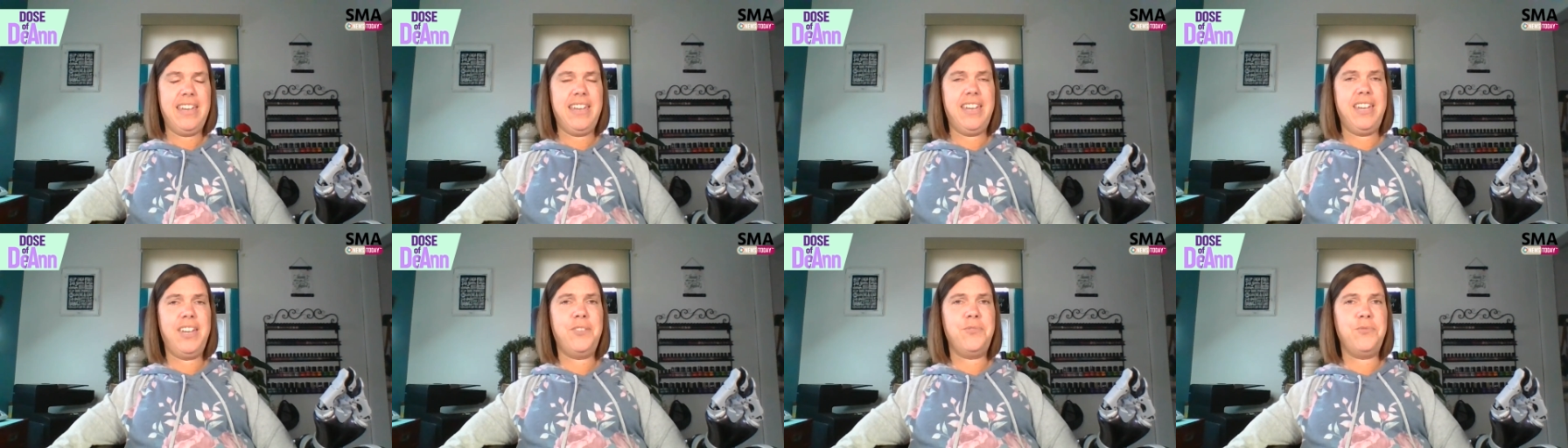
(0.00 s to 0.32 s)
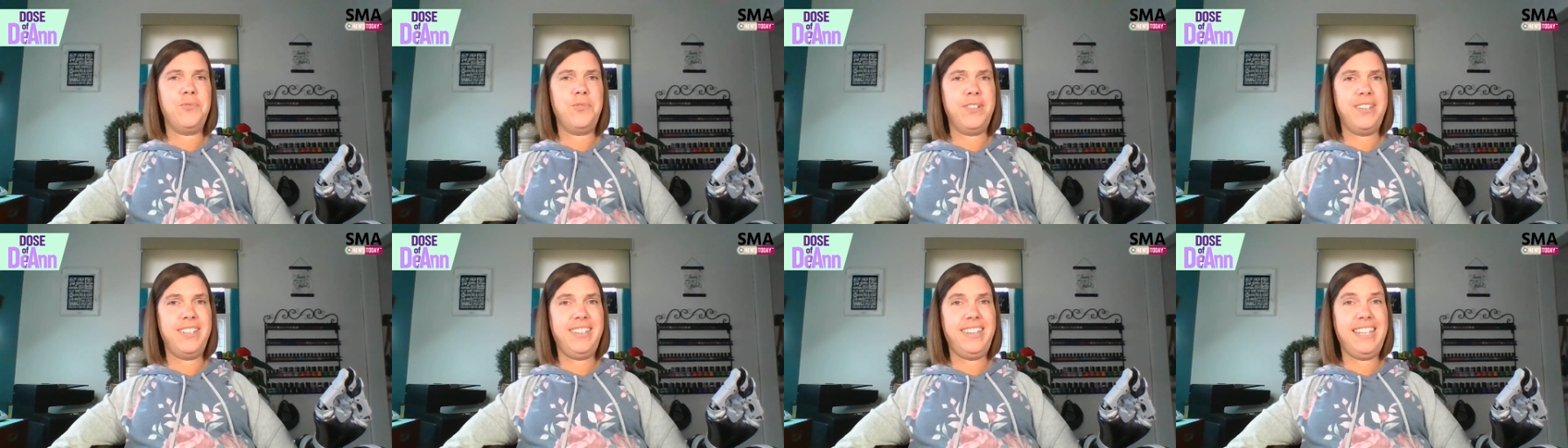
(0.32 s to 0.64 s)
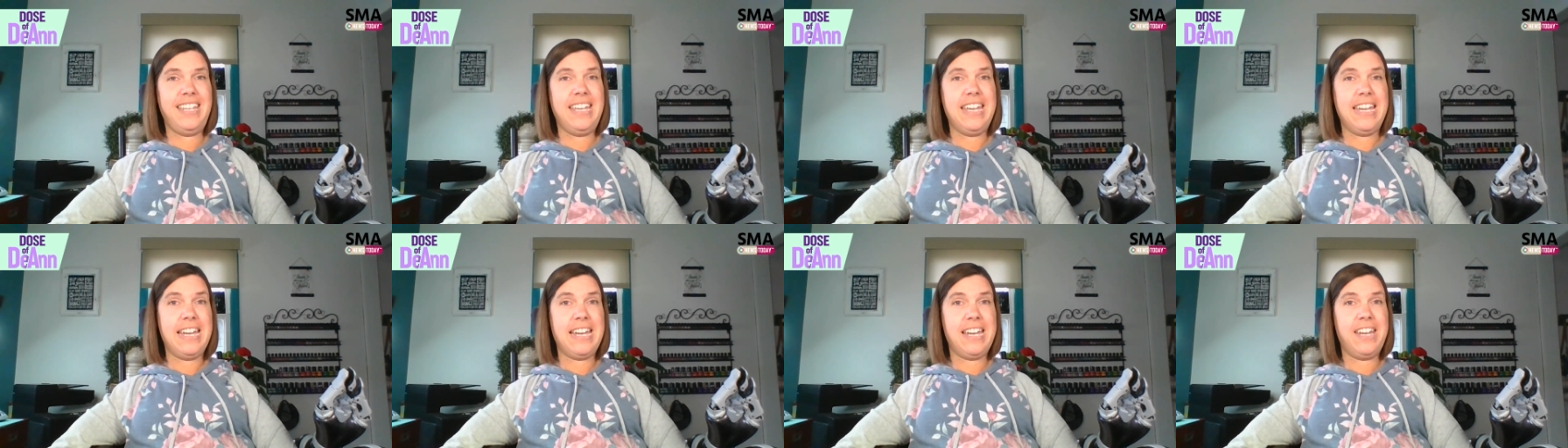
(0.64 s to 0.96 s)
And
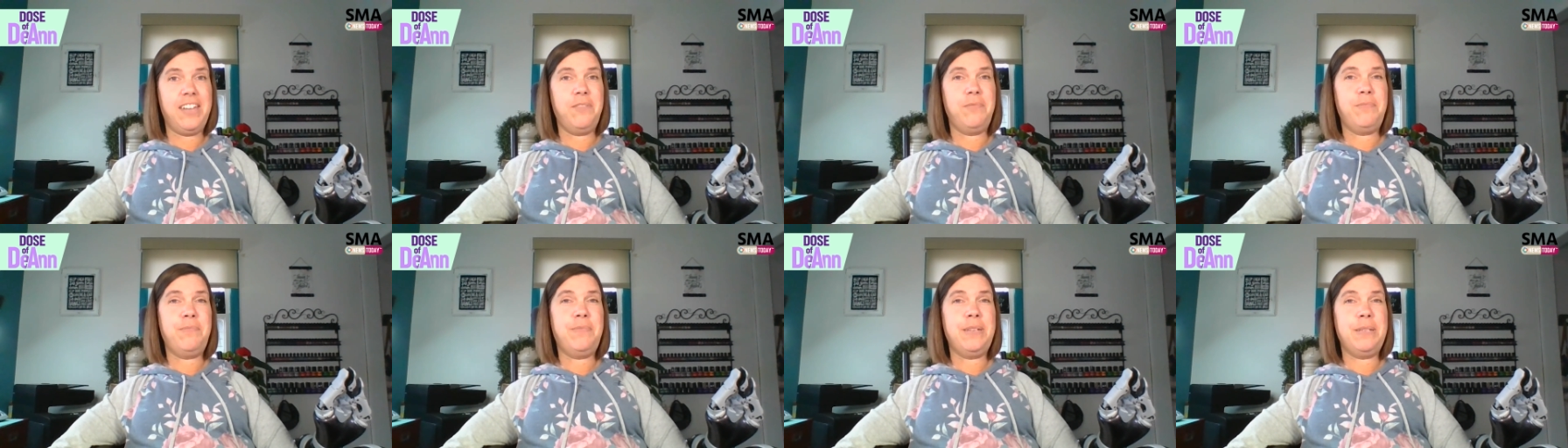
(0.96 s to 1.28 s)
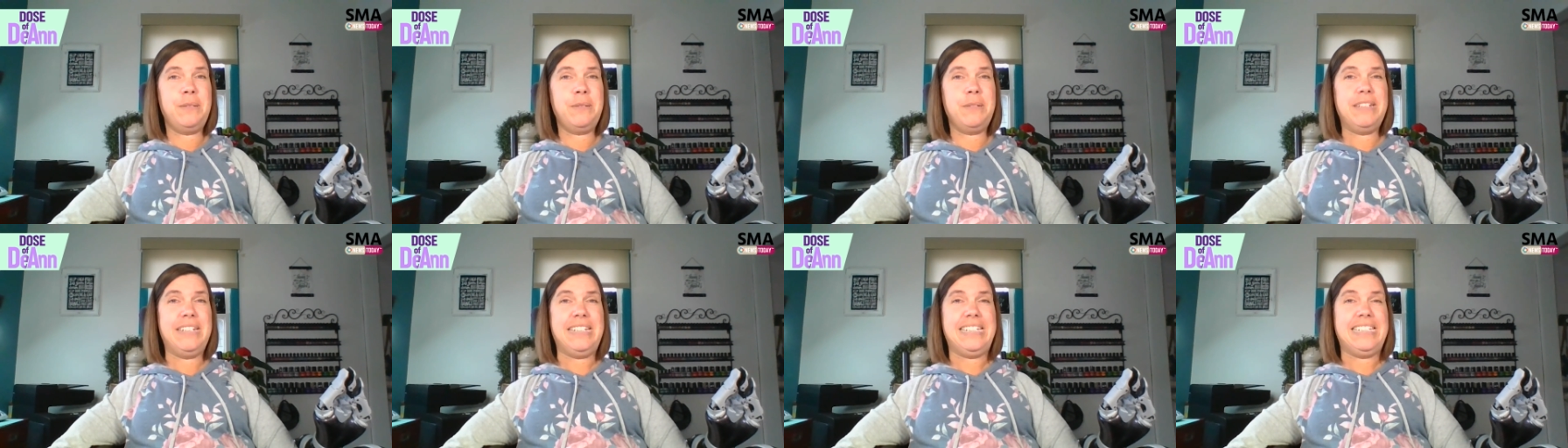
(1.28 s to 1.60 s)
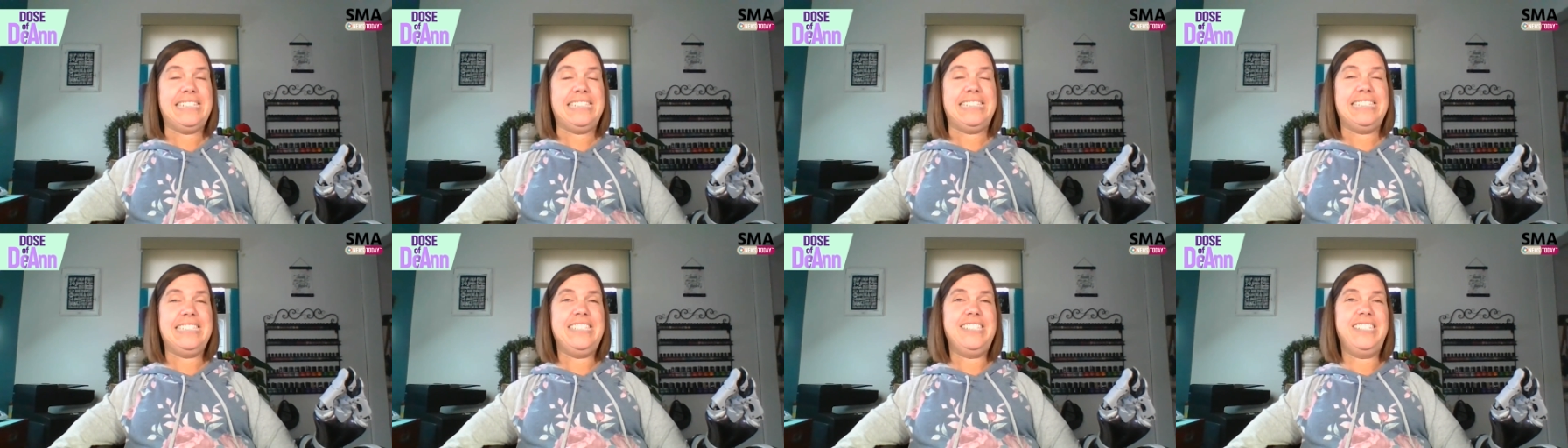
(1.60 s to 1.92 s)
really, I've been
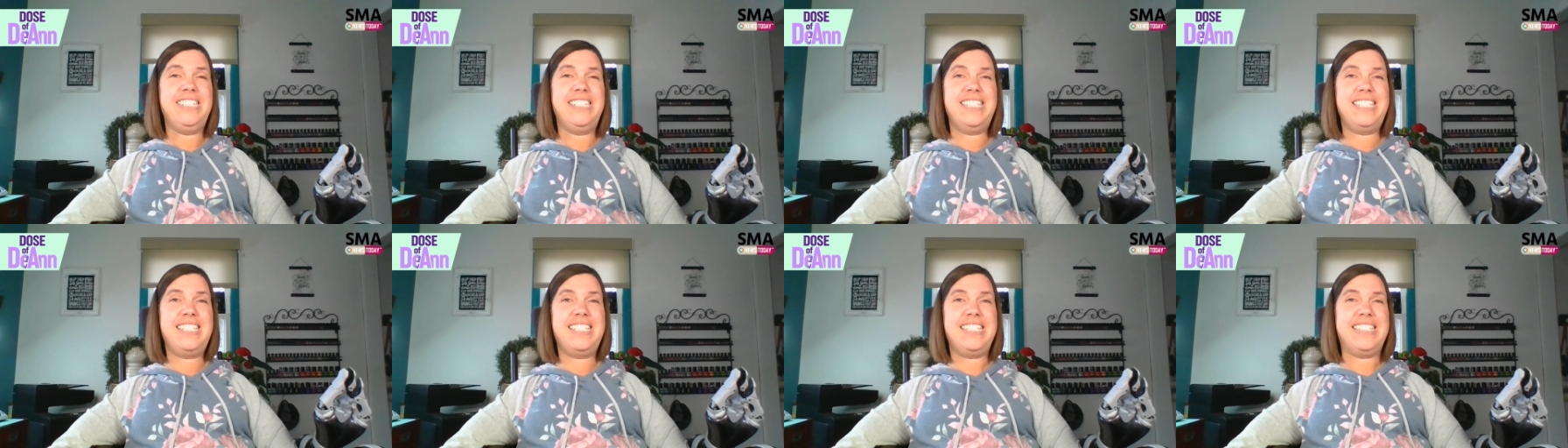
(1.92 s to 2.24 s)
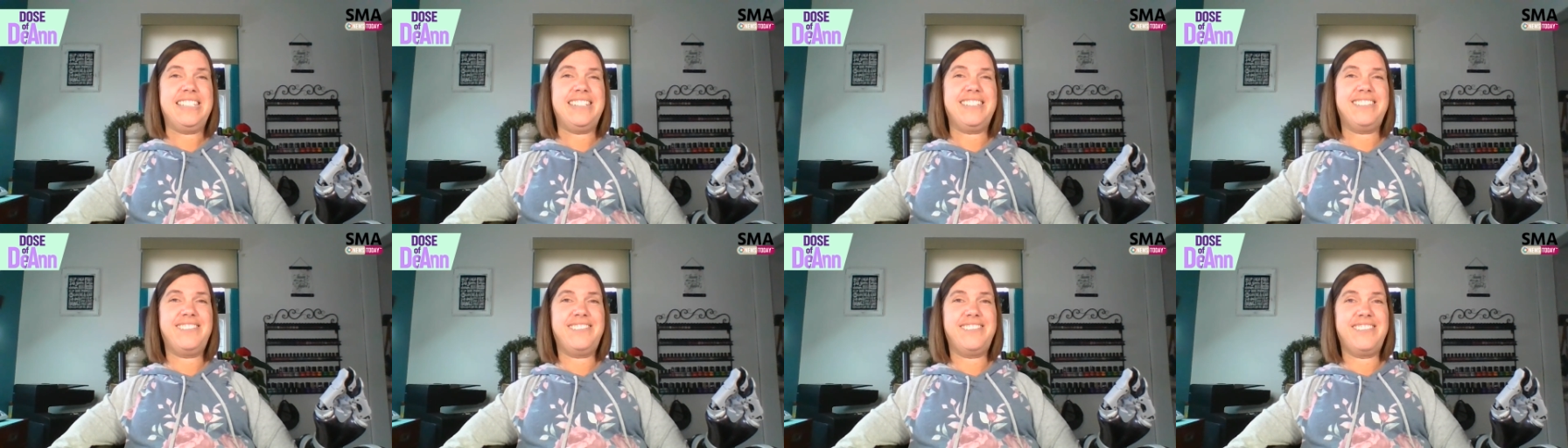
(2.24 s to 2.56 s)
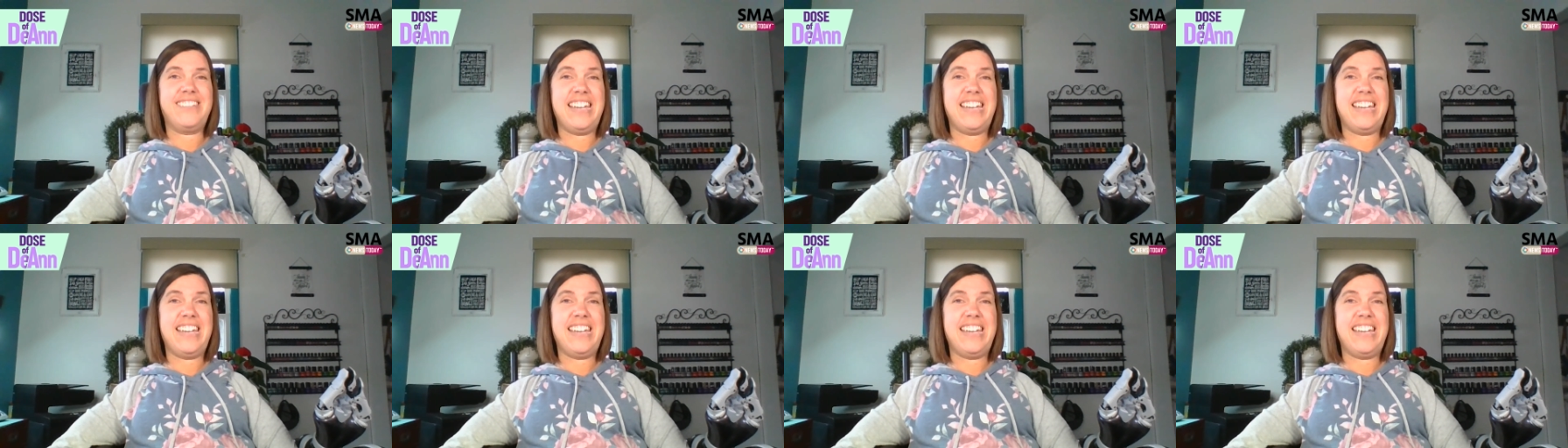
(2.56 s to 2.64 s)
just